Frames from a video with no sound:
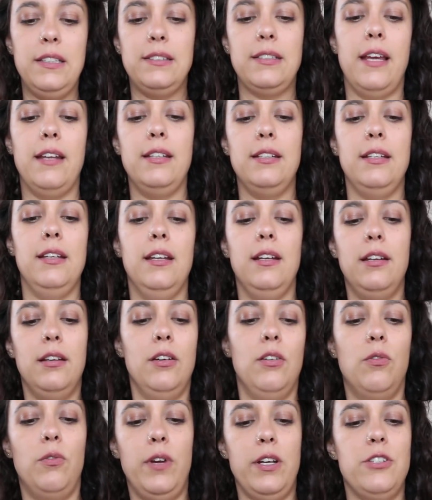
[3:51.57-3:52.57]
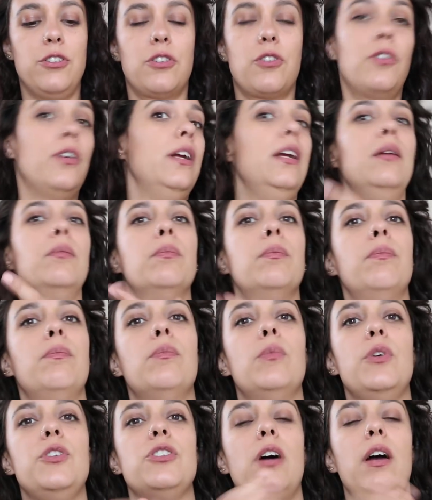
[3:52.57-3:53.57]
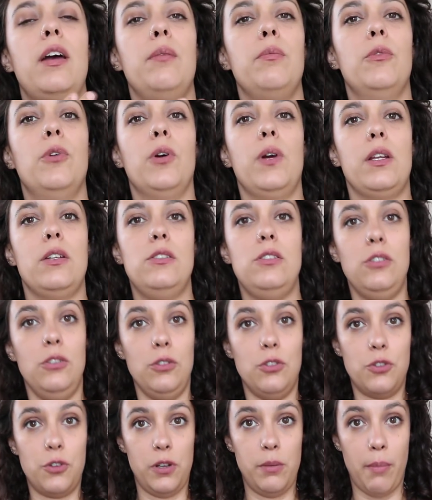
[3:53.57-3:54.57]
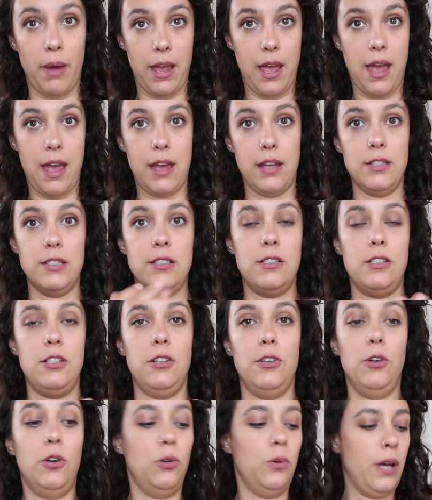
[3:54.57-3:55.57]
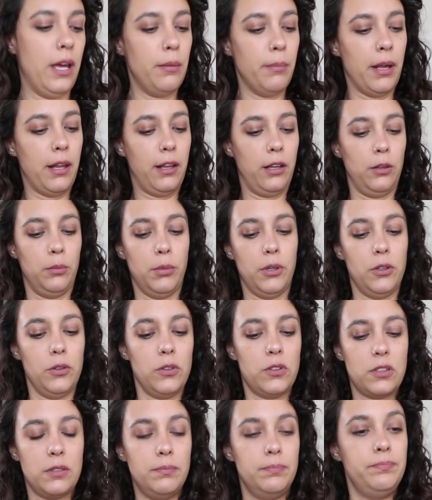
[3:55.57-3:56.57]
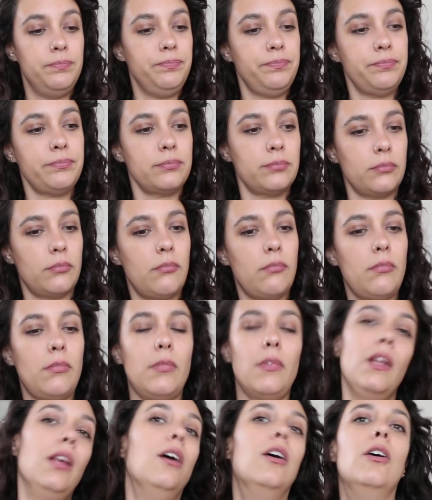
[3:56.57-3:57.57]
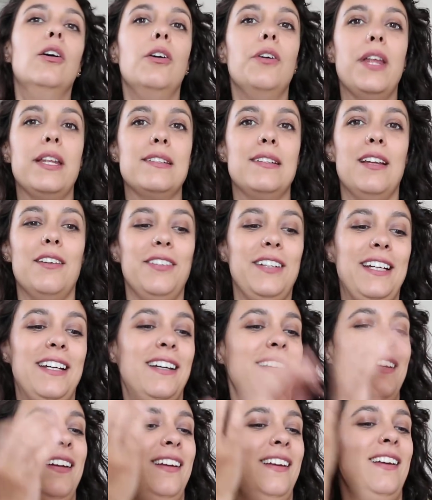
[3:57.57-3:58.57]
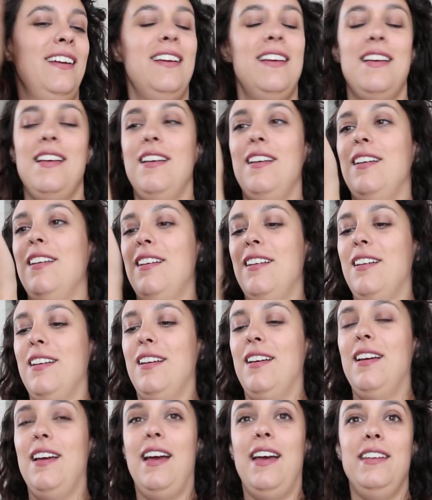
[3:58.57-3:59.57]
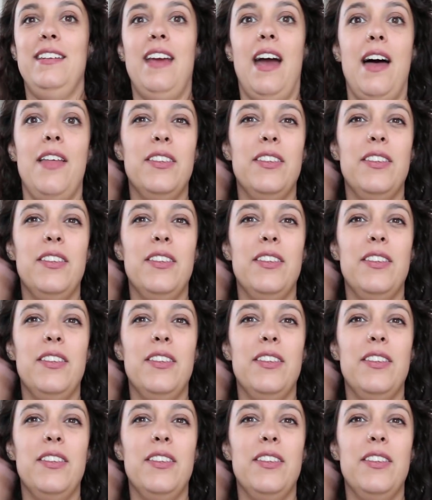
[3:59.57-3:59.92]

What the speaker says: scented rich cream, which I am going to treat my hands to. Oh, and my elbows. Oh, that's lovely. And yeah,